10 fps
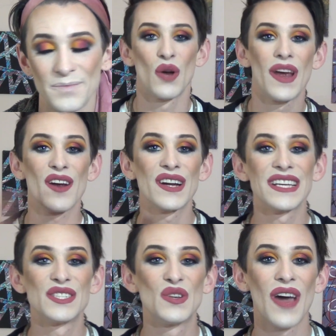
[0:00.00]
So here it
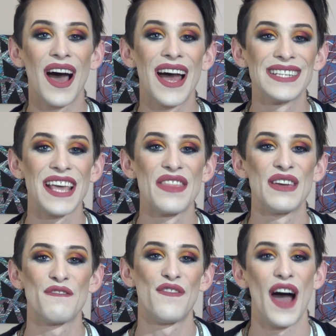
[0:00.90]
is, you guys,
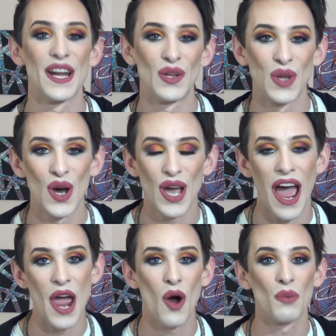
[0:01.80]
the final look.
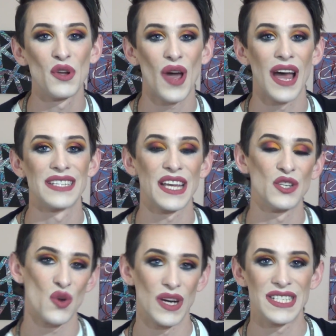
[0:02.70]
I hope you guys
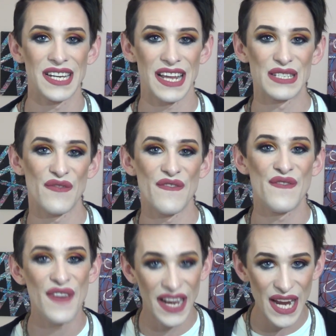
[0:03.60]
enjoyed today's
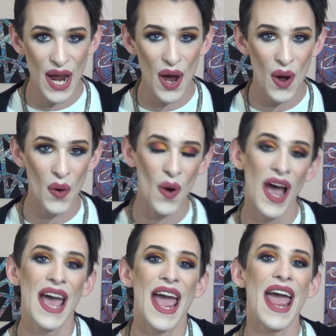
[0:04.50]
video.
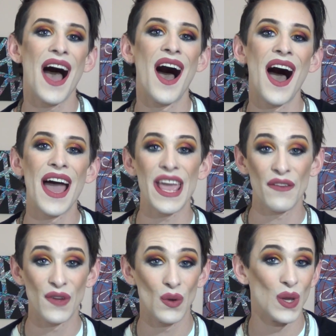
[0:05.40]
Uh,
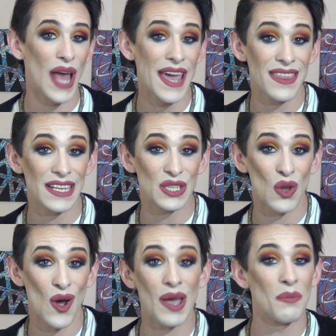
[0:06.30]
if you like this
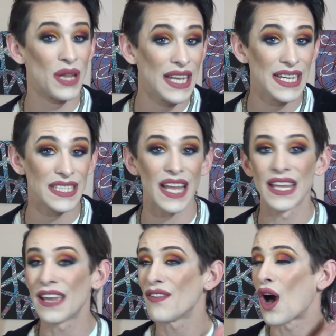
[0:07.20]
look, please
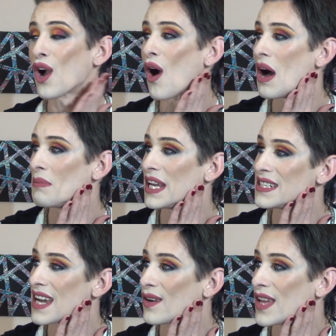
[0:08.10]
leave a
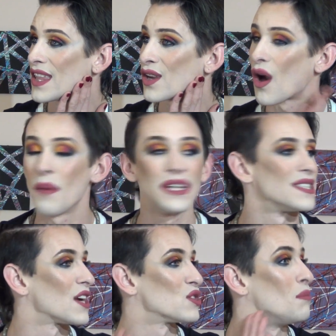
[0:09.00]
comment down in the comment
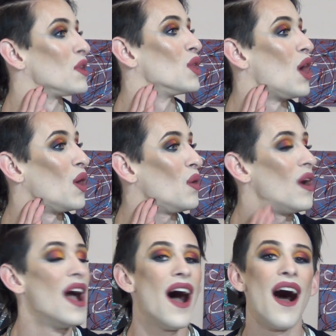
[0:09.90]
section
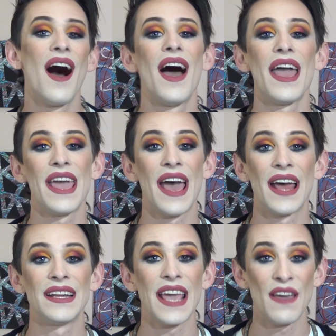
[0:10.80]
below. Uh,
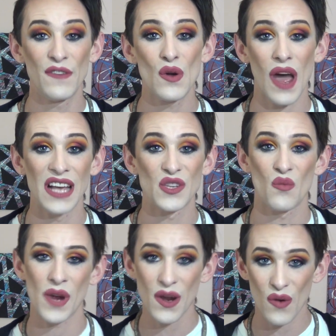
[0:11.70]
and if you guys
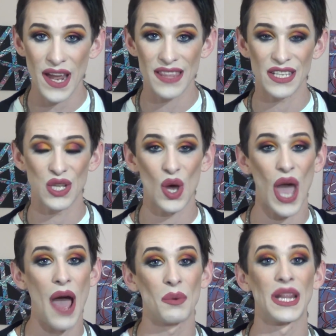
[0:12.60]
recreate this
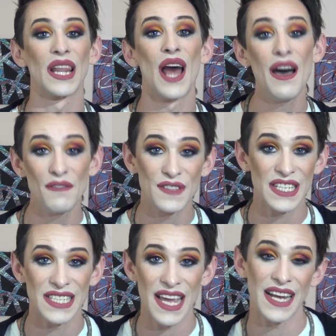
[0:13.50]
look, I would love
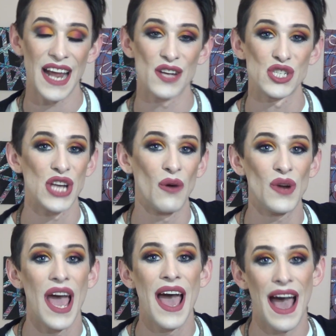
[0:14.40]
to see it and shout
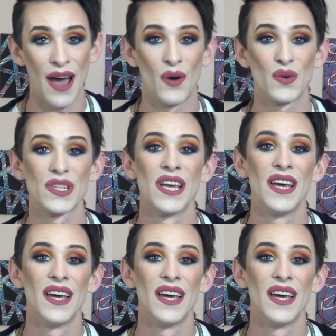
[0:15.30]
out